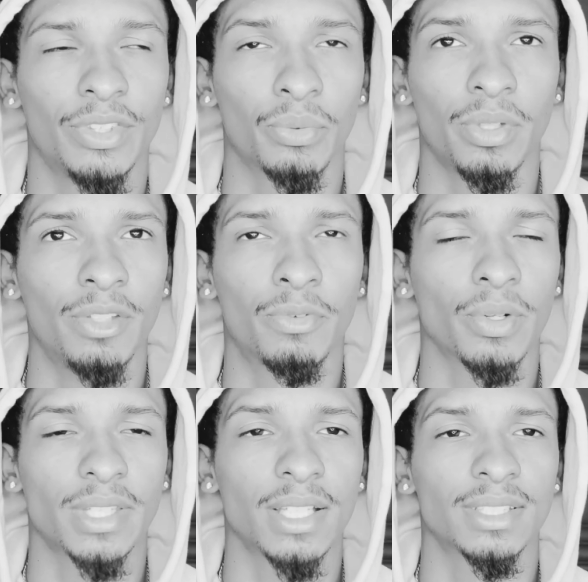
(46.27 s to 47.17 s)

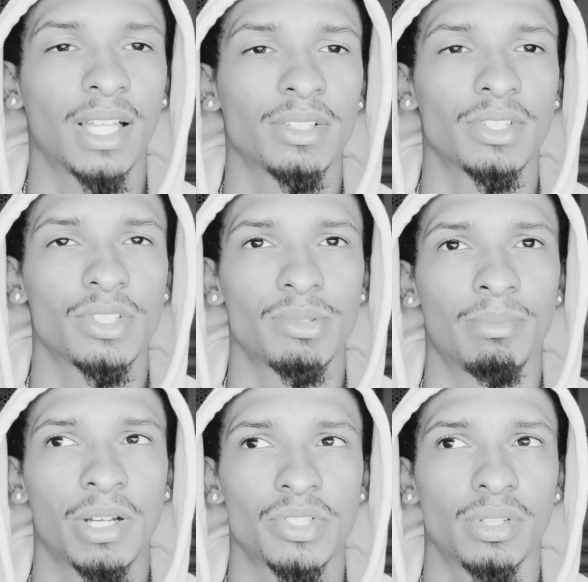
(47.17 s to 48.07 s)
$3,000-$4,000 on
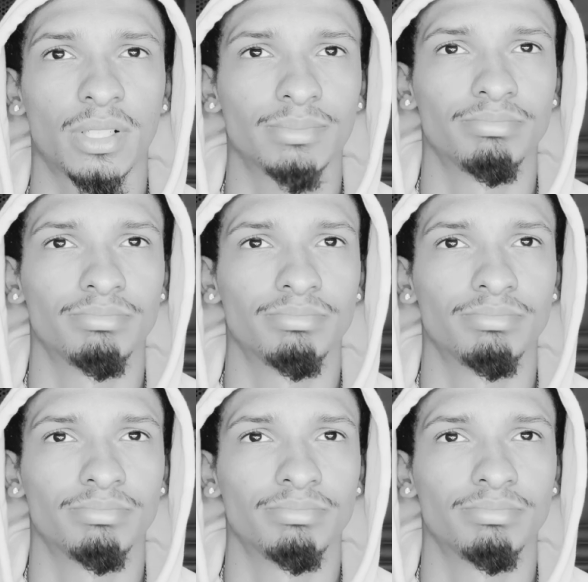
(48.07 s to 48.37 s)
my truck